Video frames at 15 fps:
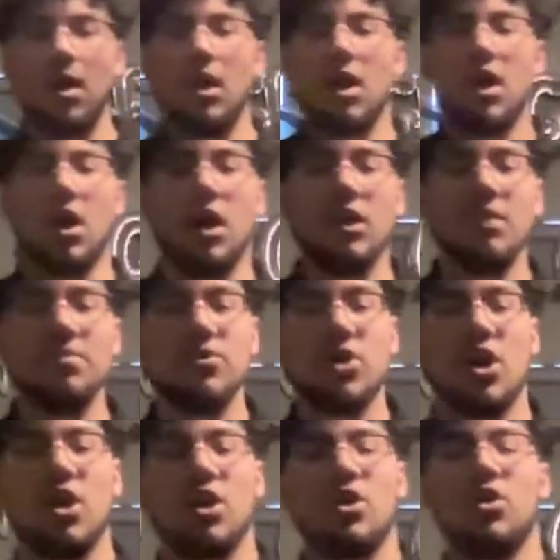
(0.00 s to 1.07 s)
Condoms
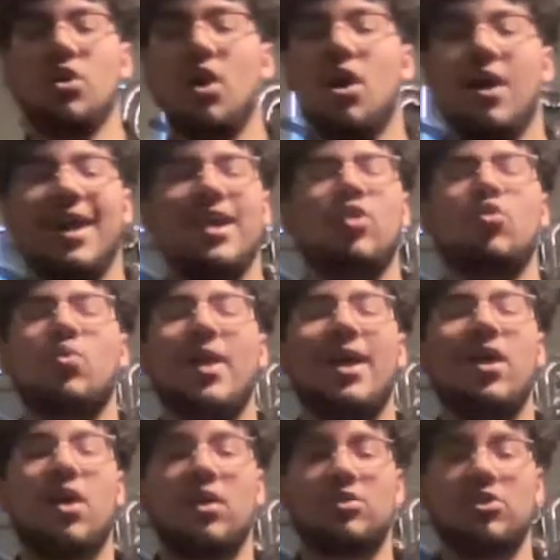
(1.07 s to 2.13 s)
are a
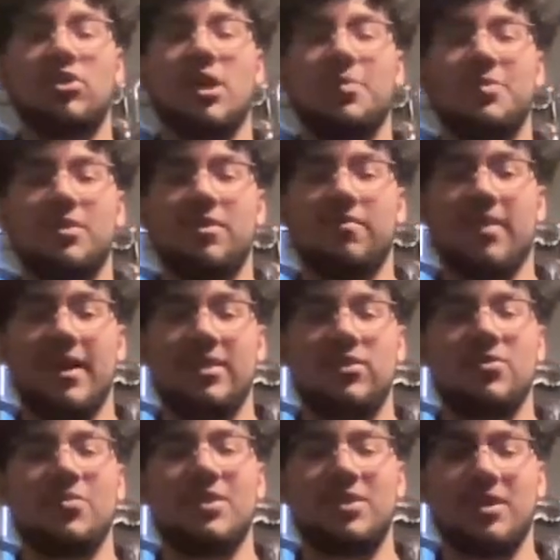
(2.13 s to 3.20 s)
great contraception
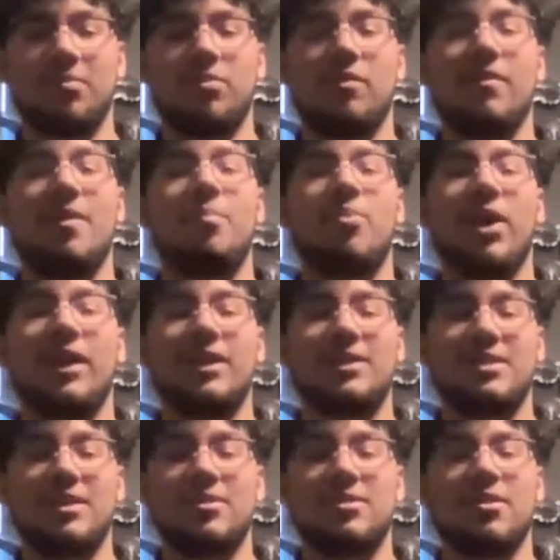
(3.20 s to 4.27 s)
device which can prevent
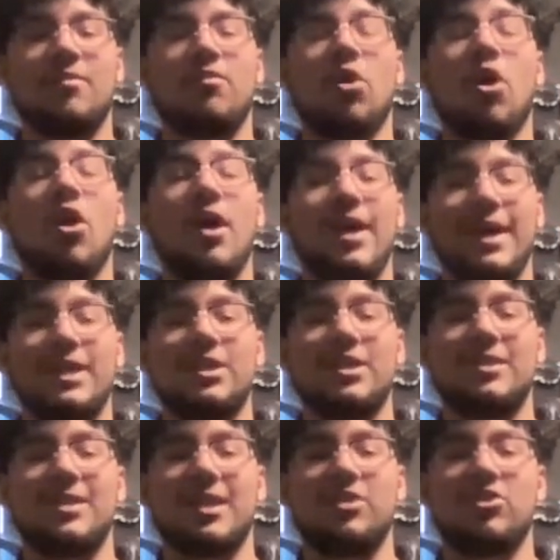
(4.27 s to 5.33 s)
pregnancies of all
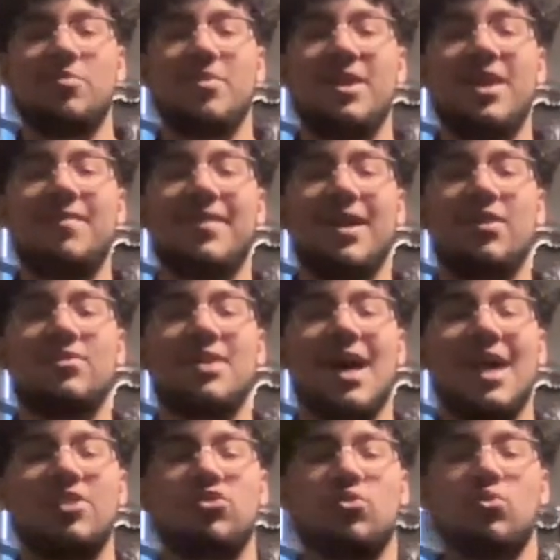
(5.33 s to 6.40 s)
ages and should be given out to
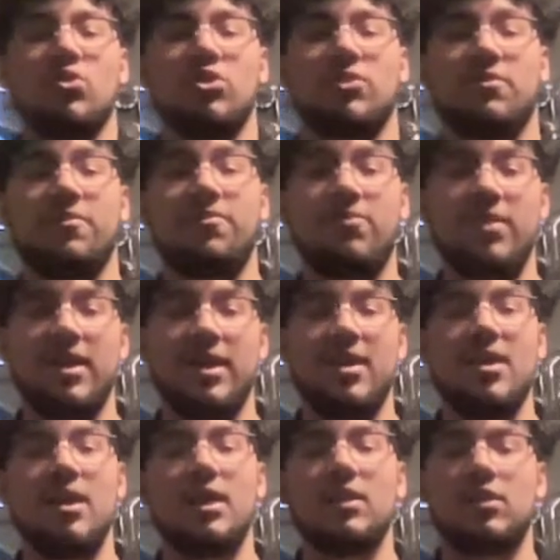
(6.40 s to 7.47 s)
high schoolers for free
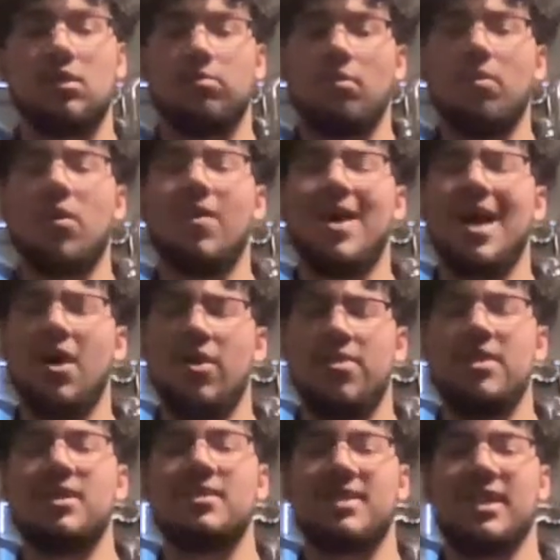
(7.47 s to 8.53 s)
to promote
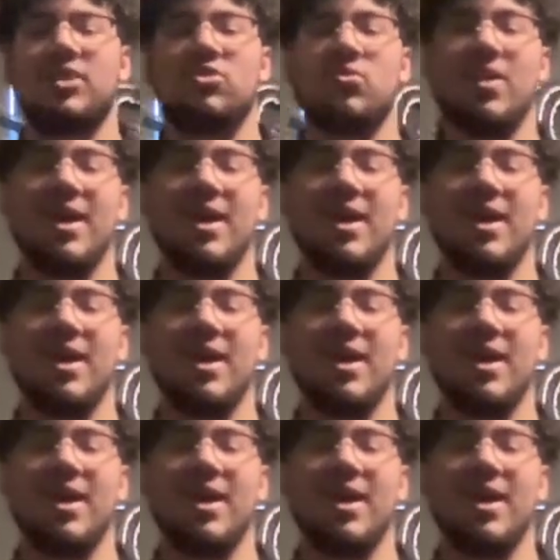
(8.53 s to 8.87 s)
healthy sexual